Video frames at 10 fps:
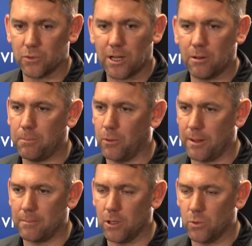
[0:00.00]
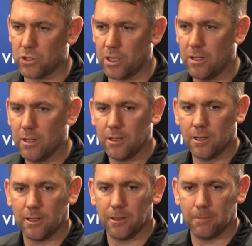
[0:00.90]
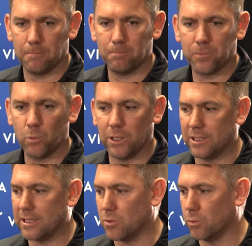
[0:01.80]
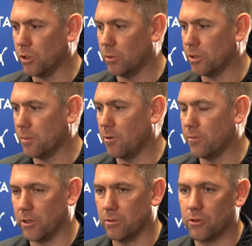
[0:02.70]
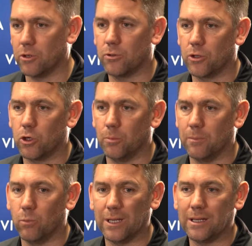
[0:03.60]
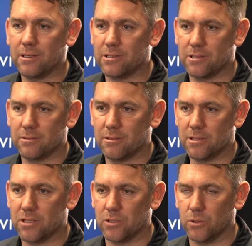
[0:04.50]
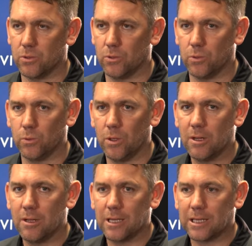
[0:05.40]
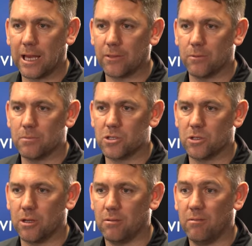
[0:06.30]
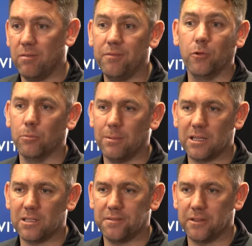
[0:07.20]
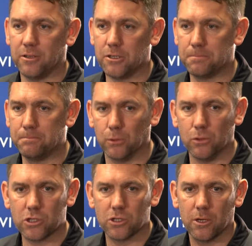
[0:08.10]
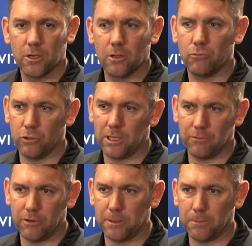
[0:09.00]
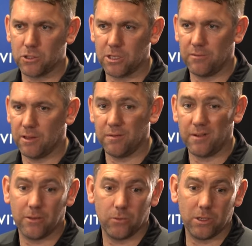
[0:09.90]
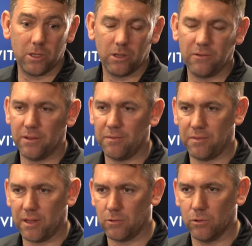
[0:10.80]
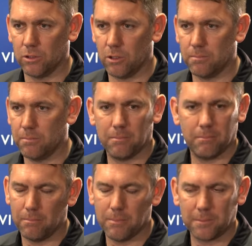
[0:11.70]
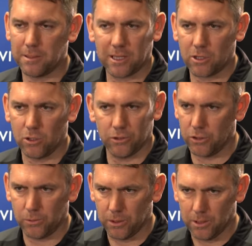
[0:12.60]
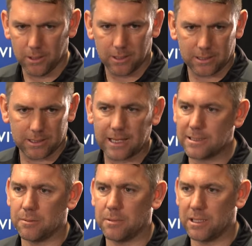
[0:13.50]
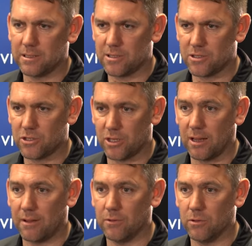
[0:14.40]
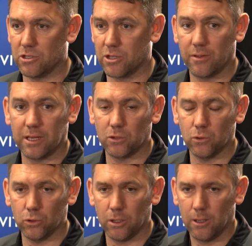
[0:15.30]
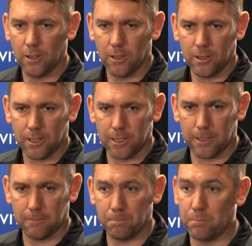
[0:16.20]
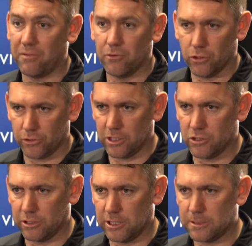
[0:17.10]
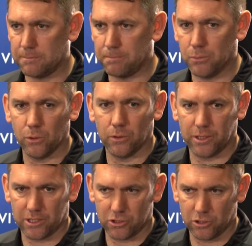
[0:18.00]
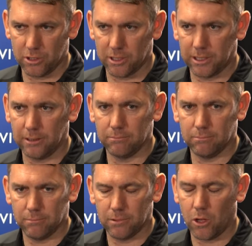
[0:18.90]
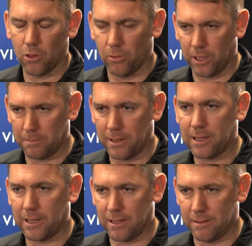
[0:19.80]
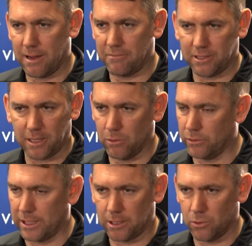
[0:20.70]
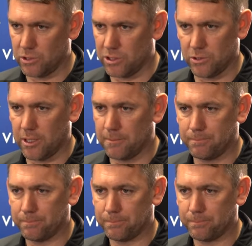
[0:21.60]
So that'll put them closer. We'll need to work with them over the coming weeks to get them to full match fitness, but really, really positive in the fact that we know if they're called on, maybe they can't do 90 minutes to the levels that they could before their injuries, but they're certainly on the way back, and every day we'll only get closer to that.